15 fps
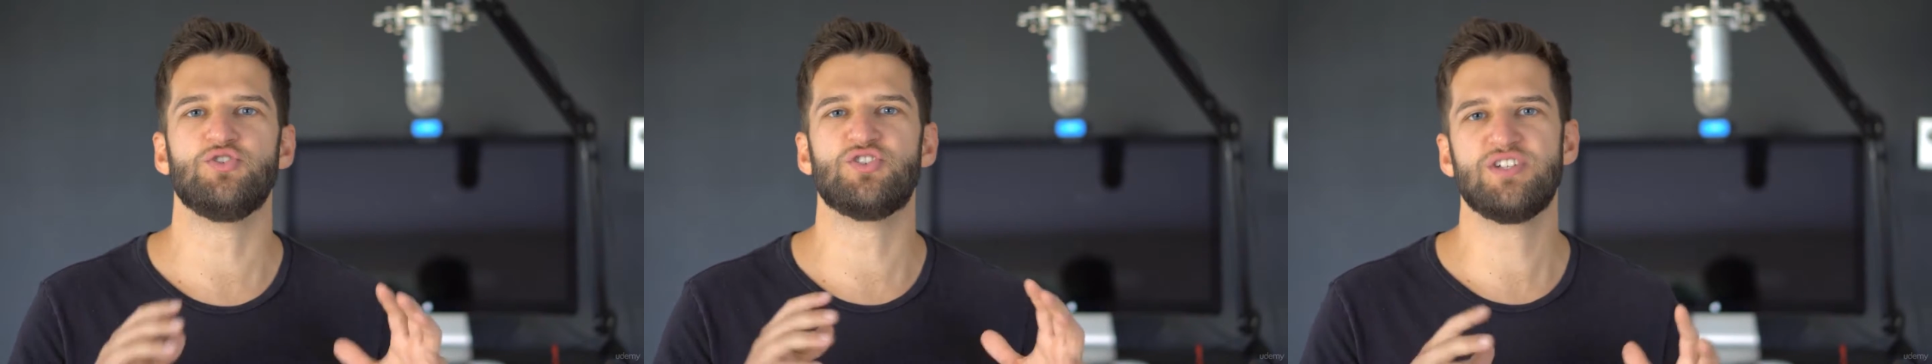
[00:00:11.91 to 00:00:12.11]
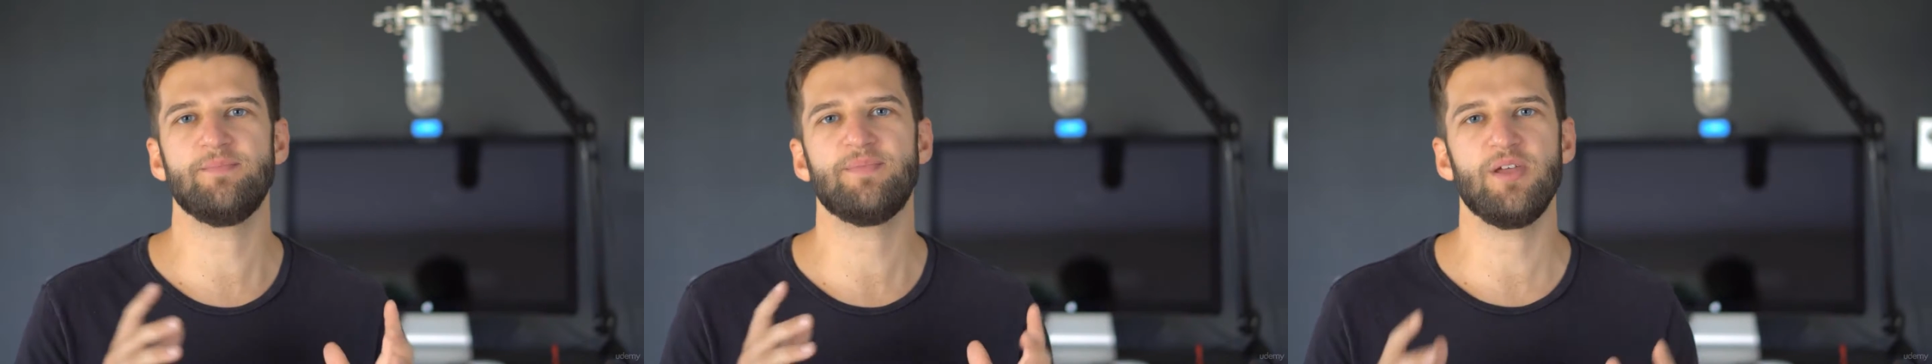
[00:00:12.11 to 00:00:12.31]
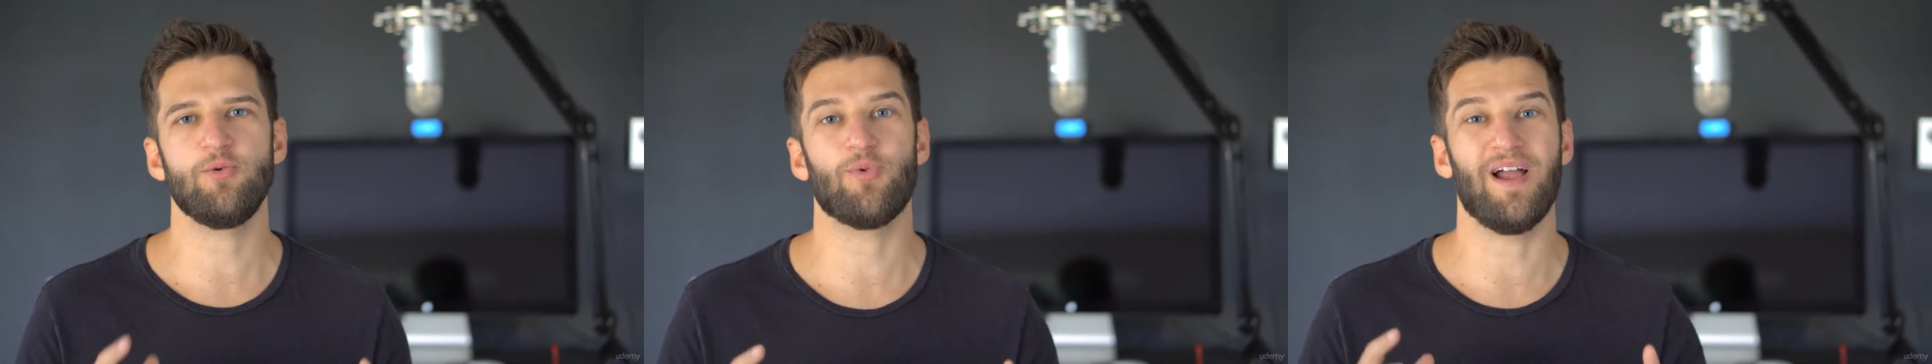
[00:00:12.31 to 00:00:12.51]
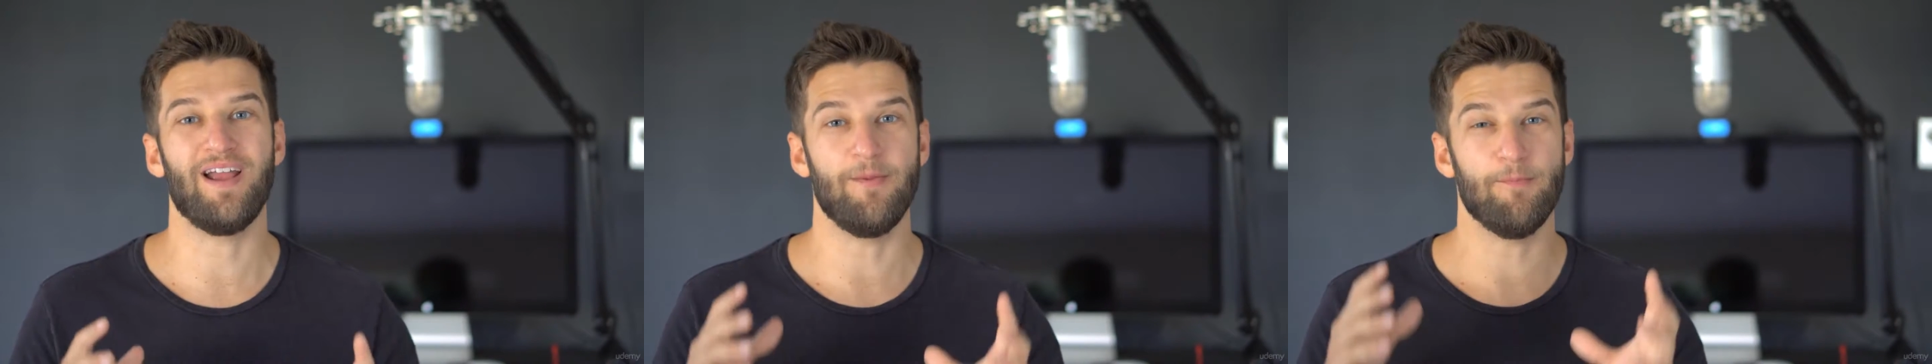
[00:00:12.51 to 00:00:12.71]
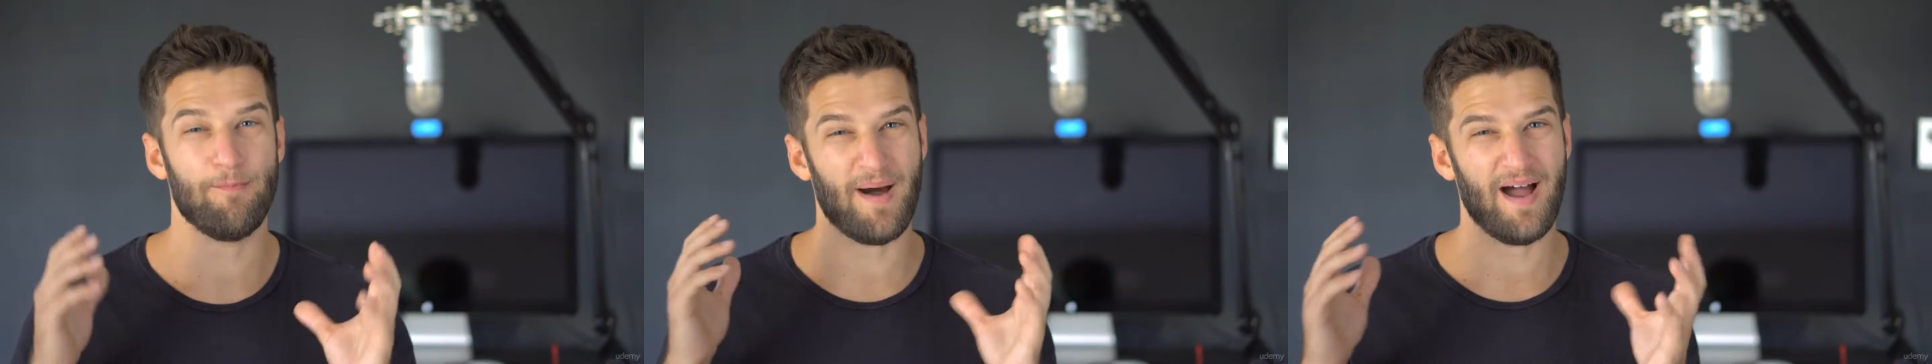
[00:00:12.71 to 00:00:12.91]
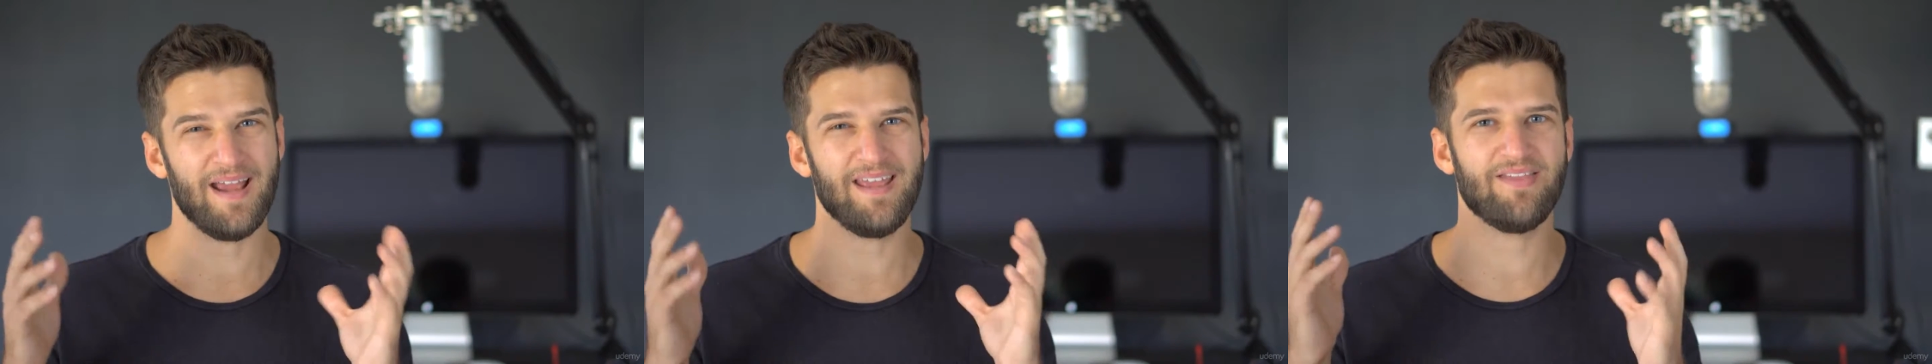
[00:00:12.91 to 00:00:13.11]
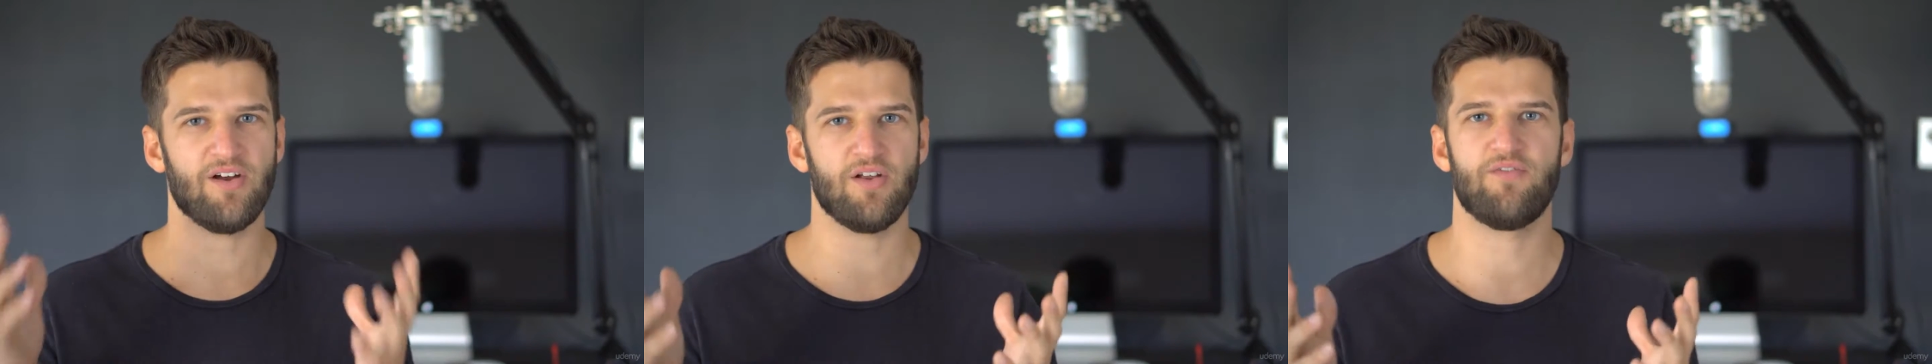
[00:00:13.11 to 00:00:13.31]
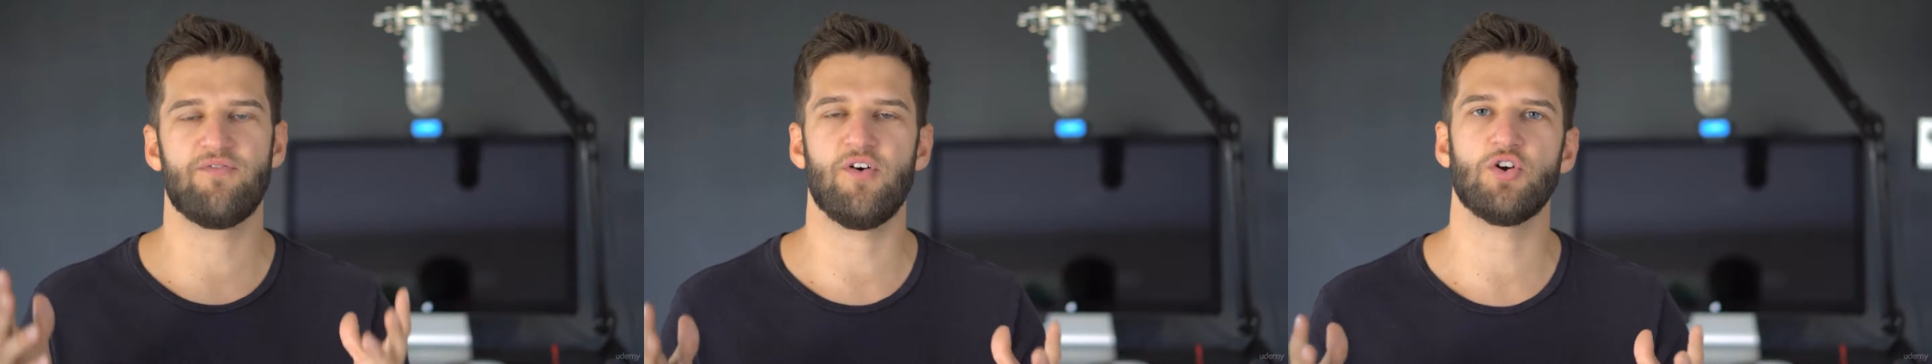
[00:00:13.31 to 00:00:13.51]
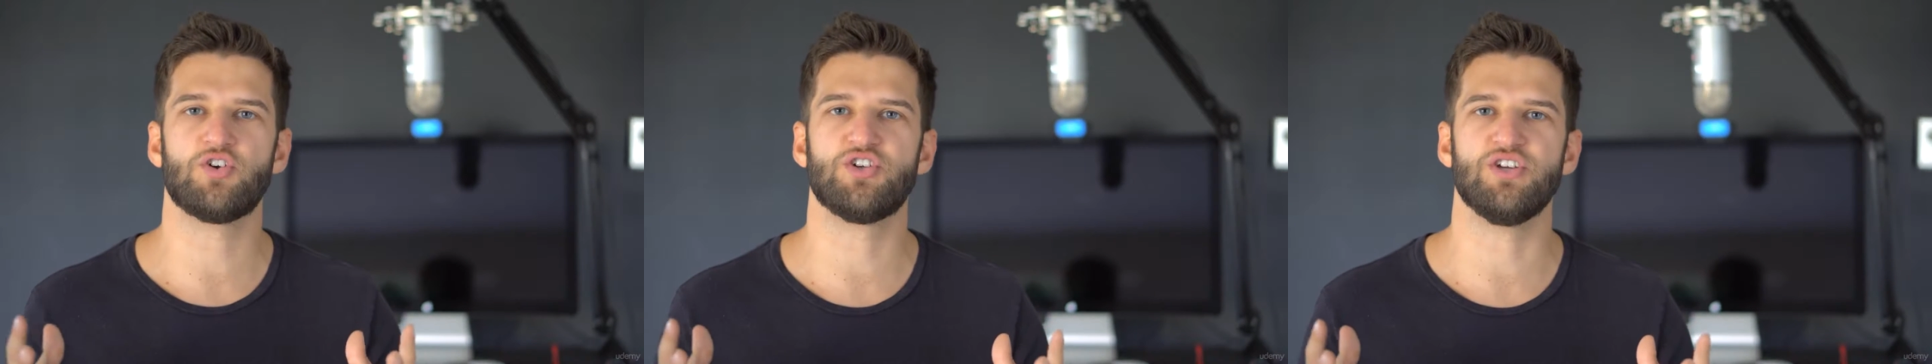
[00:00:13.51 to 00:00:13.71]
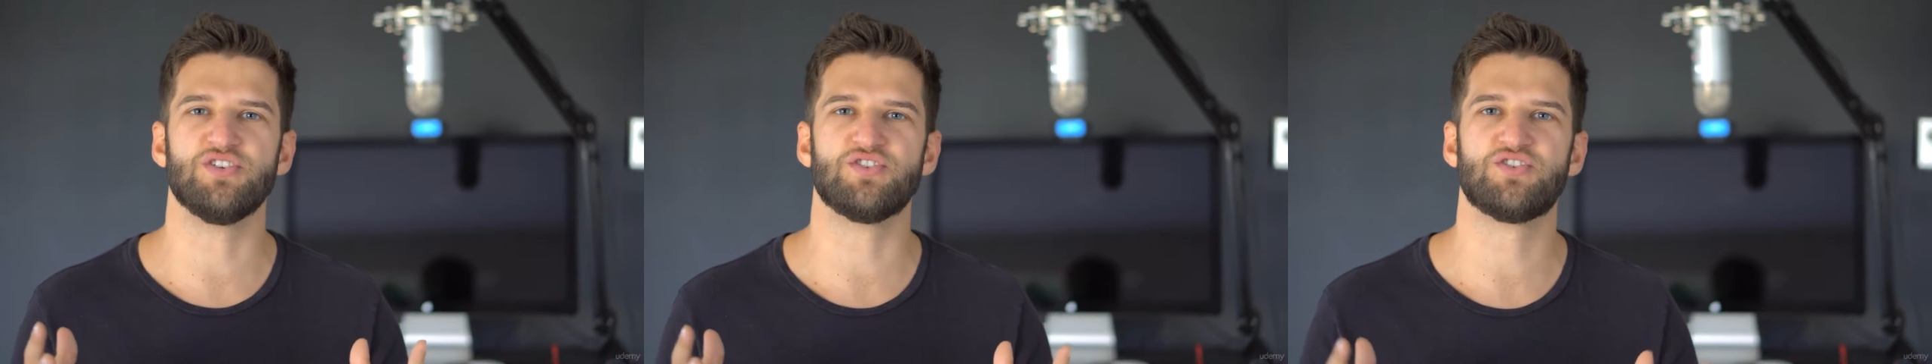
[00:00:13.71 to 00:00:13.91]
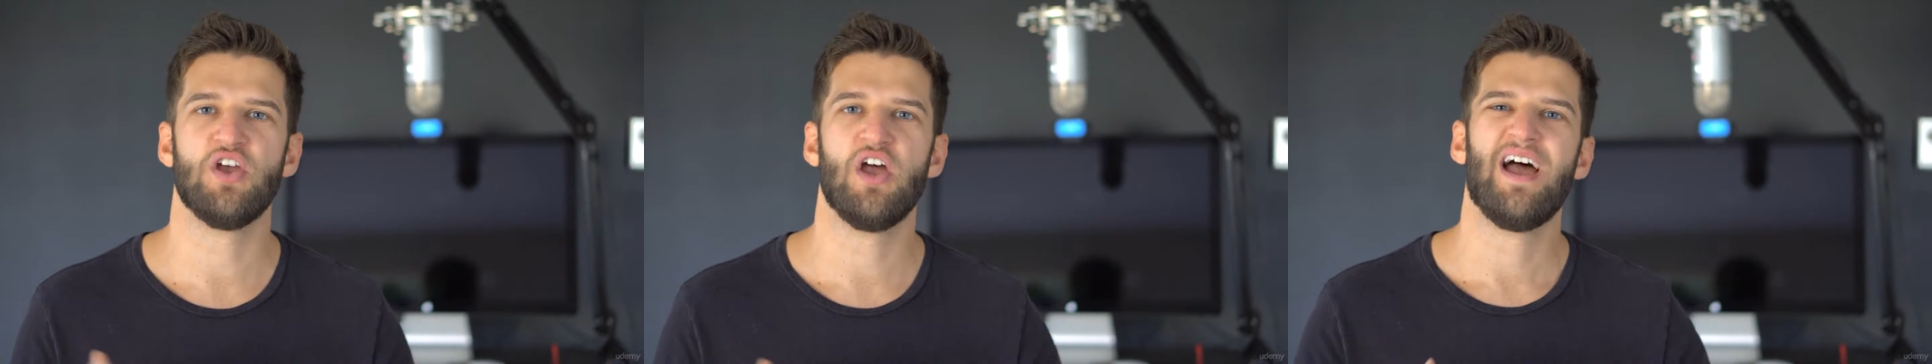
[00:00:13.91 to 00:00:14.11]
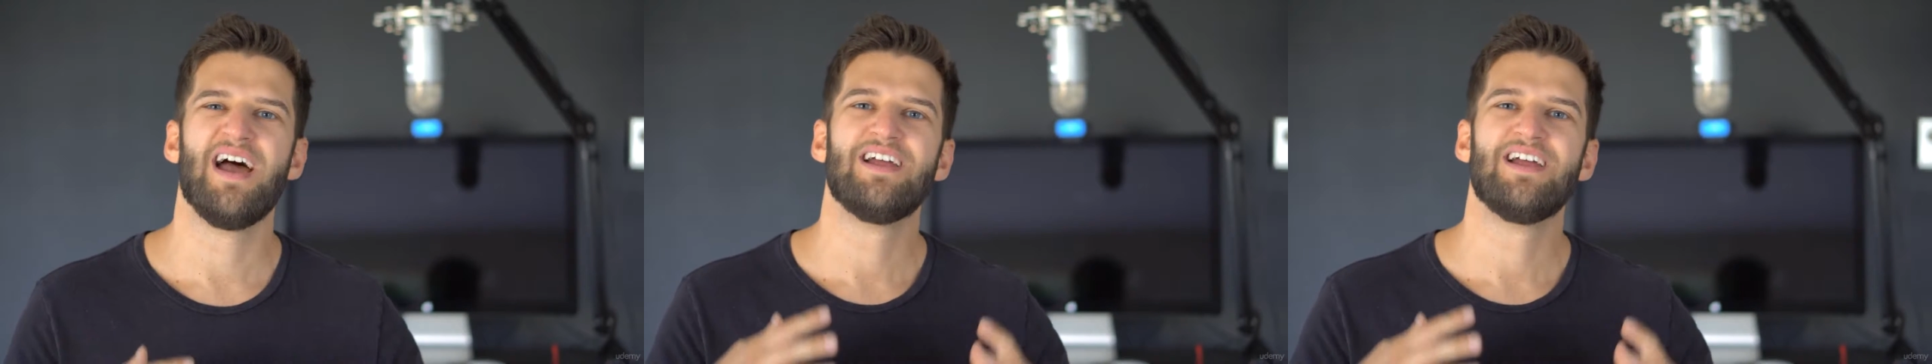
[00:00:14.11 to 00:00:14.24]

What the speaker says: simply write Python functions